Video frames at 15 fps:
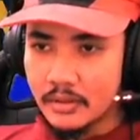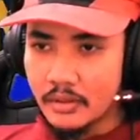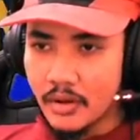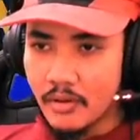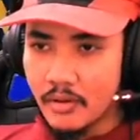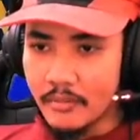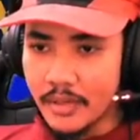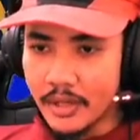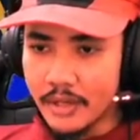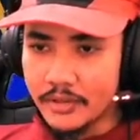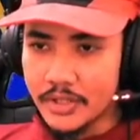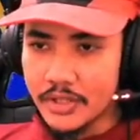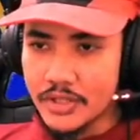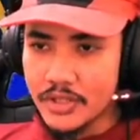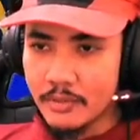Oh my god,
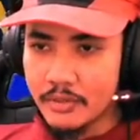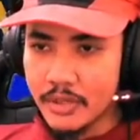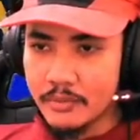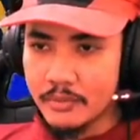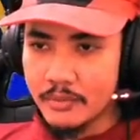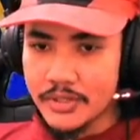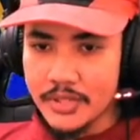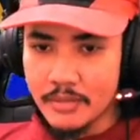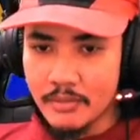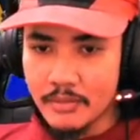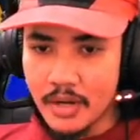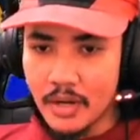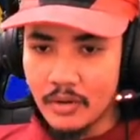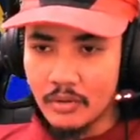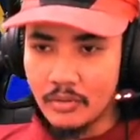this Dove Keeper is
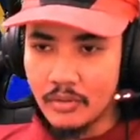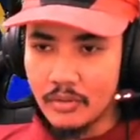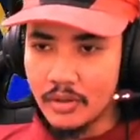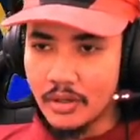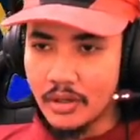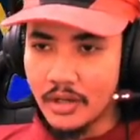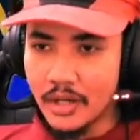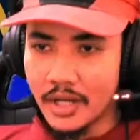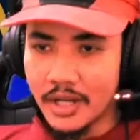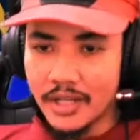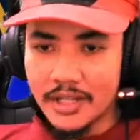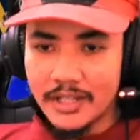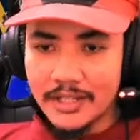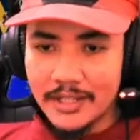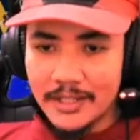somehow...
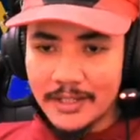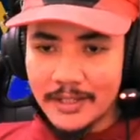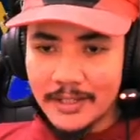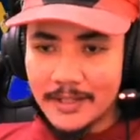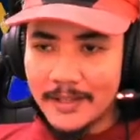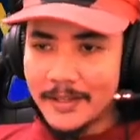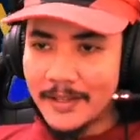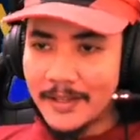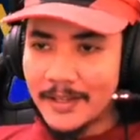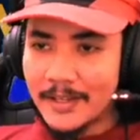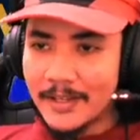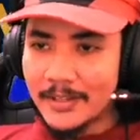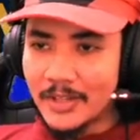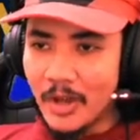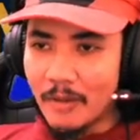
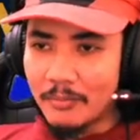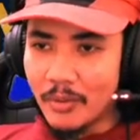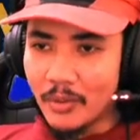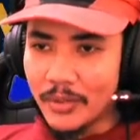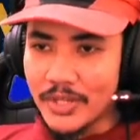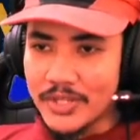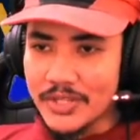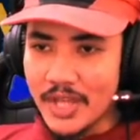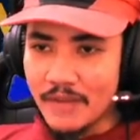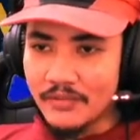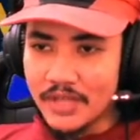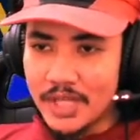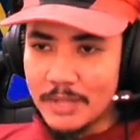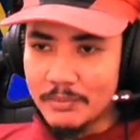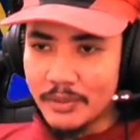The opponent's Dove
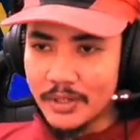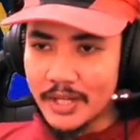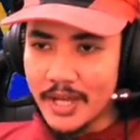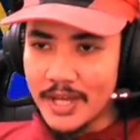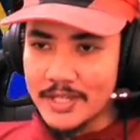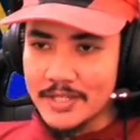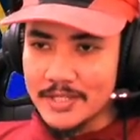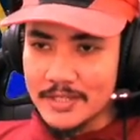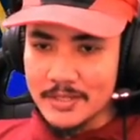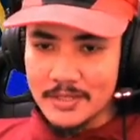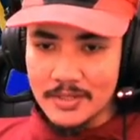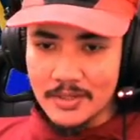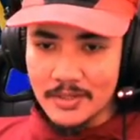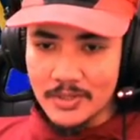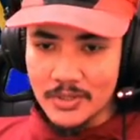Keeper, guys, is
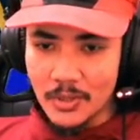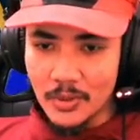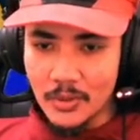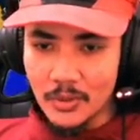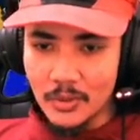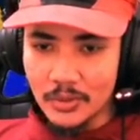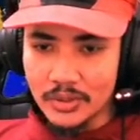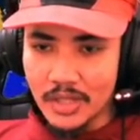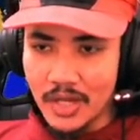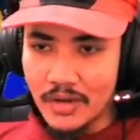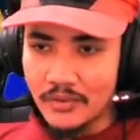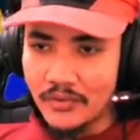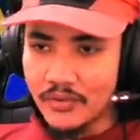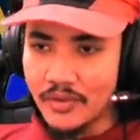so tough.